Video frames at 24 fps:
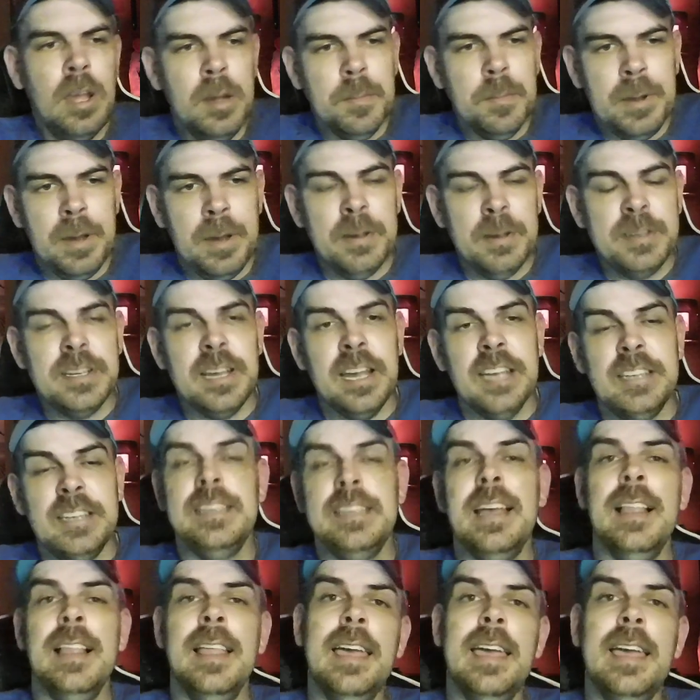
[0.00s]
But anyways, guys, hit
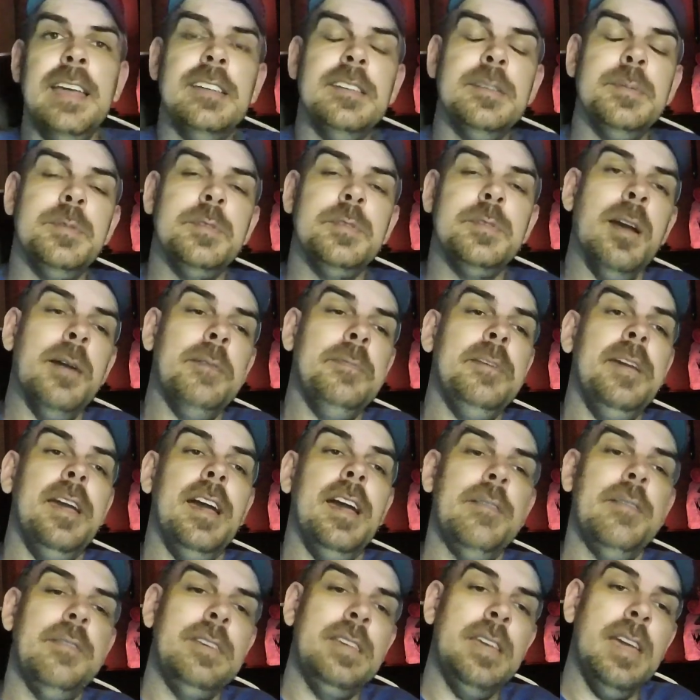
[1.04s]
that like and subscribe if you
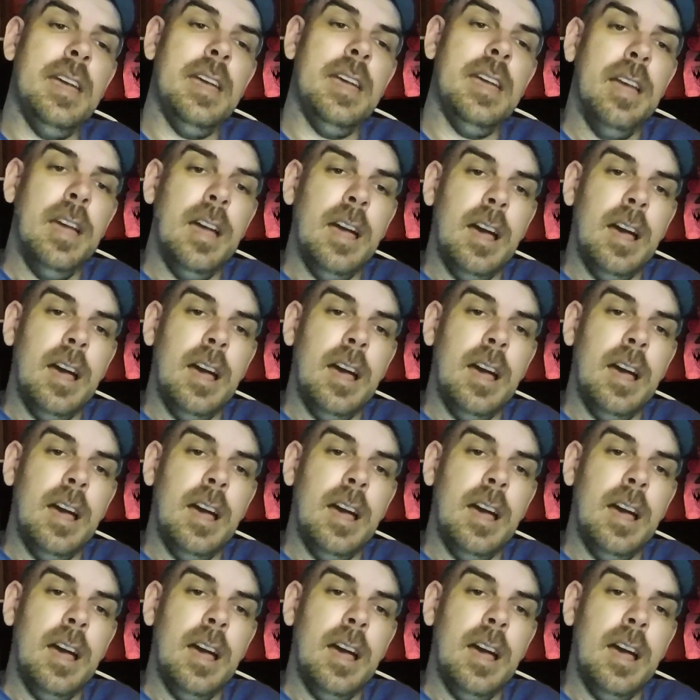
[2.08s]
haven't yet.